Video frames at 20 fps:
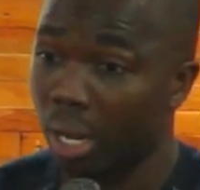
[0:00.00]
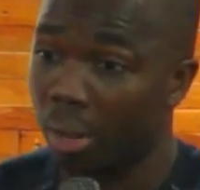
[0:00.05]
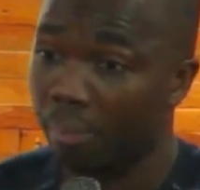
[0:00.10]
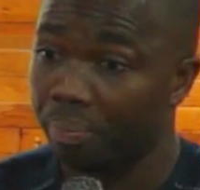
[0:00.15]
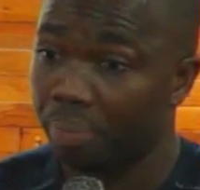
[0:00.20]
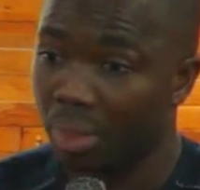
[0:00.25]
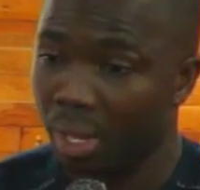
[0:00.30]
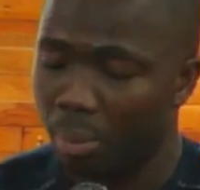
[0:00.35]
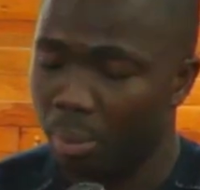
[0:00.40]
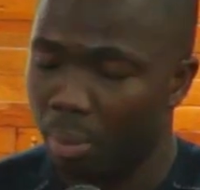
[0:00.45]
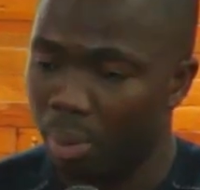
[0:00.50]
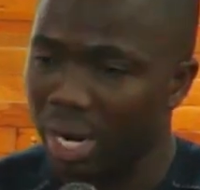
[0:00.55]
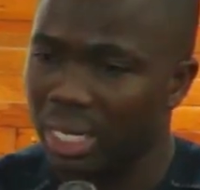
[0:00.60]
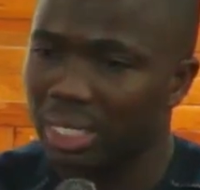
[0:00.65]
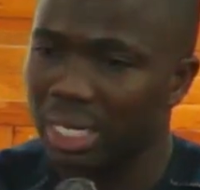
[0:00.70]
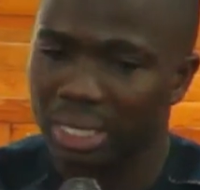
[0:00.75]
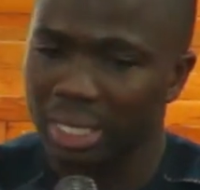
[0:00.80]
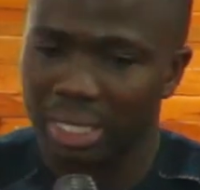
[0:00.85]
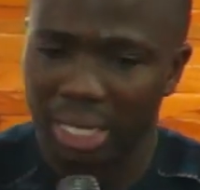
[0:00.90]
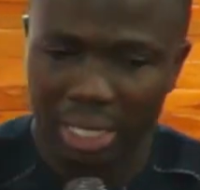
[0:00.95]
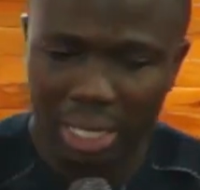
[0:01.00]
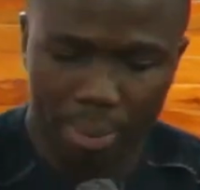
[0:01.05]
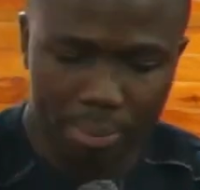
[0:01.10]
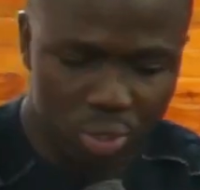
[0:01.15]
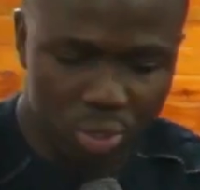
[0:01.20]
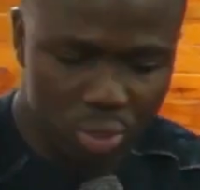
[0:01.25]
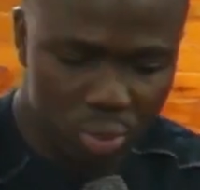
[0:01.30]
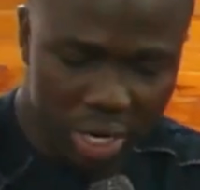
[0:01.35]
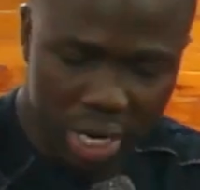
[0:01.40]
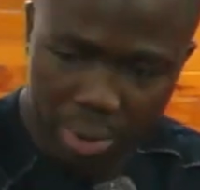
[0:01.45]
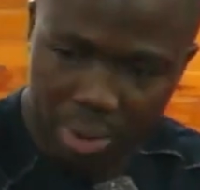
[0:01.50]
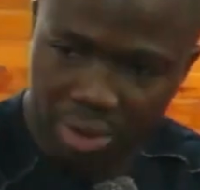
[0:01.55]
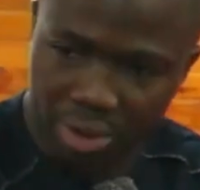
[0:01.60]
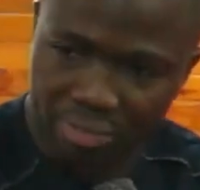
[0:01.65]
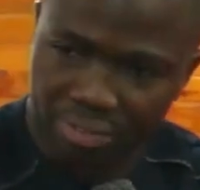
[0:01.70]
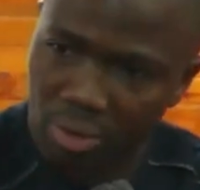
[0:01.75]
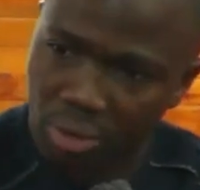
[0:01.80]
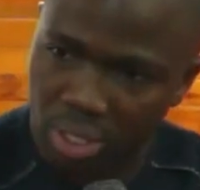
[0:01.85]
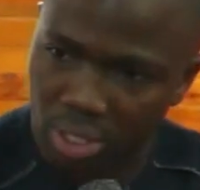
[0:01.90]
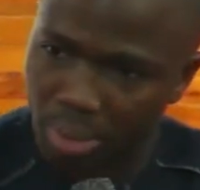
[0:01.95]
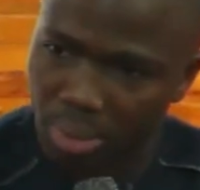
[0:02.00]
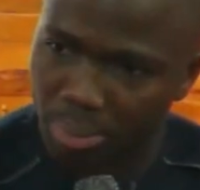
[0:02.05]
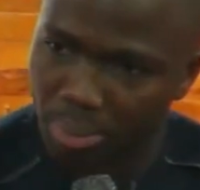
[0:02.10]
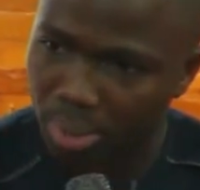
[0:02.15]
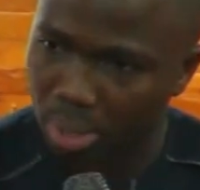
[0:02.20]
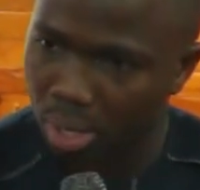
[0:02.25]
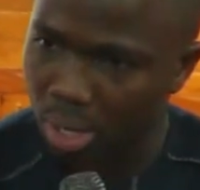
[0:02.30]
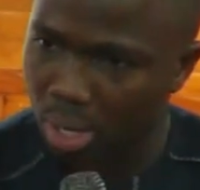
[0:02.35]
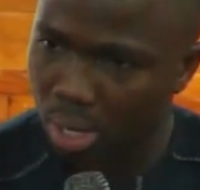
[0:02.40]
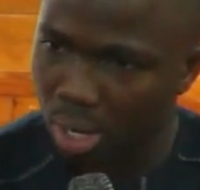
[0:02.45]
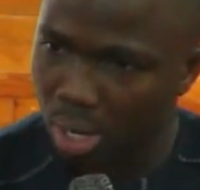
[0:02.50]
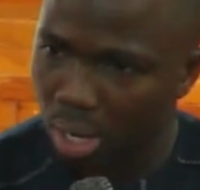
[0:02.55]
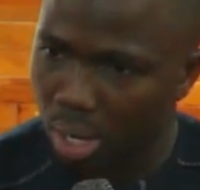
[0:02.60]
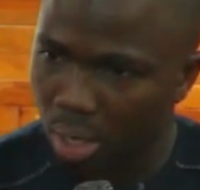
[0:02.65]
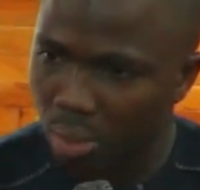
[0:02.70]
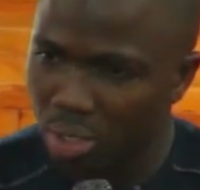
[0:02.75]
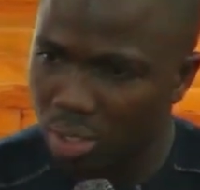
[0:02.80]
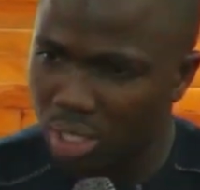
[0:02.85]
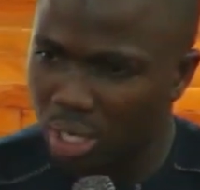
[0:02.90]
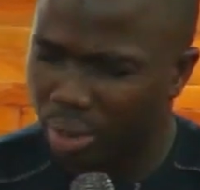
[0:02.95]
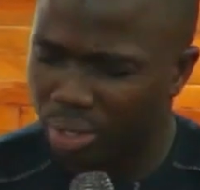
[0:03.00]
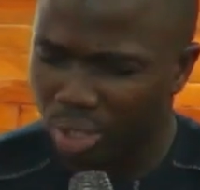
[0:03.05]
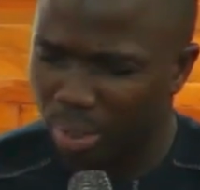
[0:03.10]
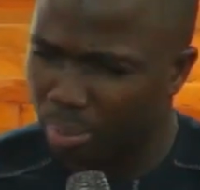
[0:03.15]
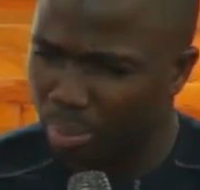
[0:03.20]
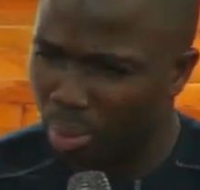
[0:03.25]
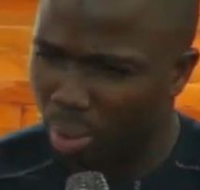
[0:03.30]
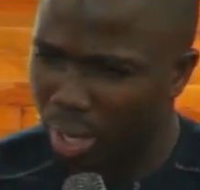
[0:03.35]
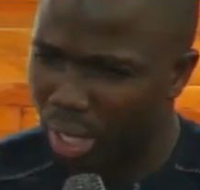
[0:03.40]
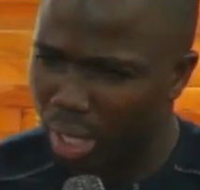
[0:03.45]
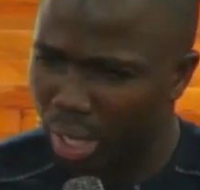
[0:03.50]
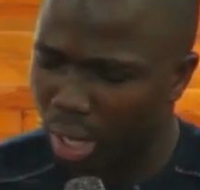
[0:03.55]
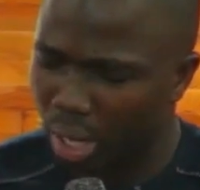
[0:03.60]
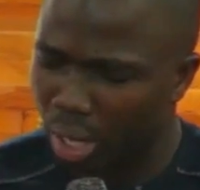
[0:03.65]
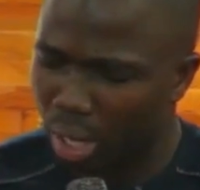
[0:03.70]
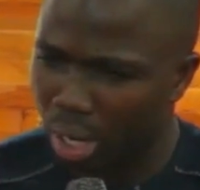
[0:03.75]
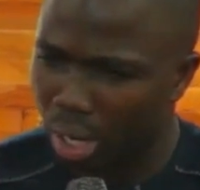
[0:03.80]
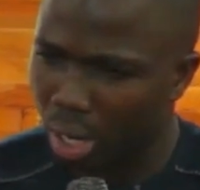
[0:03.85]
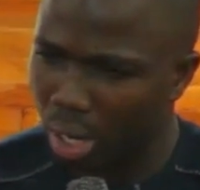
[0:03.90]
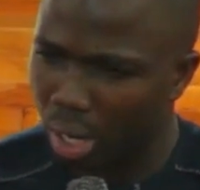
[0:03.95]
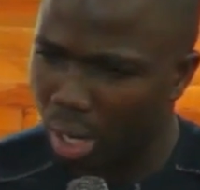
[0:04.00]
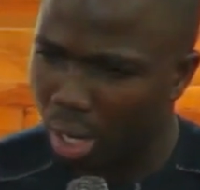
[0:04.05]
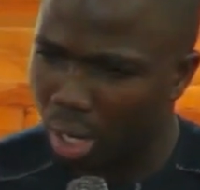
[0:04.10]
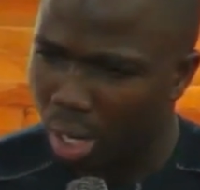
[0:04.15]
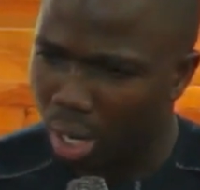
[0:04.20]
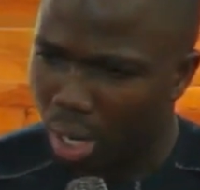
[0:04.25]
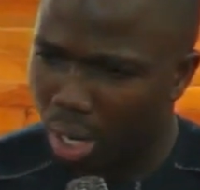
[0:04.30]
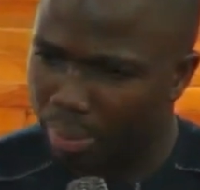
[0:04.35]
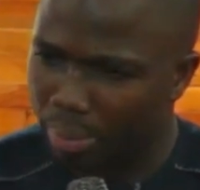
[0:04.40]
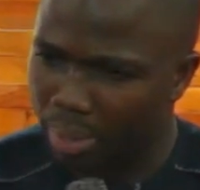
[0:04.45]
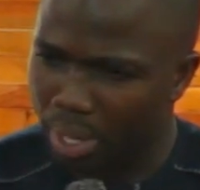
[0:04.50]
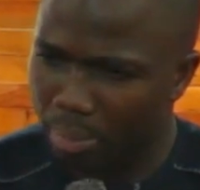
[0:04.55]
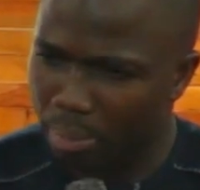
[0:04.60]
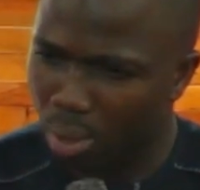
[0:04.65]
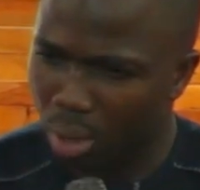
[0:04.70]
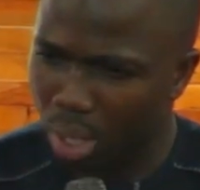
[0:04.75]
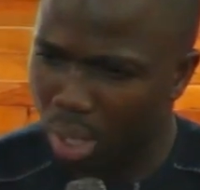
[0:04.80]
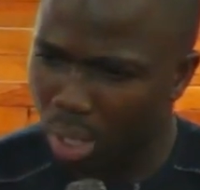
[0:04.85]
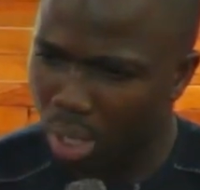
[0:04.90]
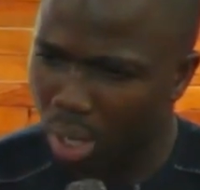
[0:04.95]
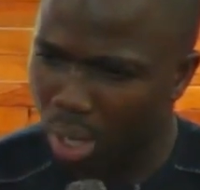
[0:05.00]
When I started coming to area fellowship, I knew that I was not born again. And I became born again.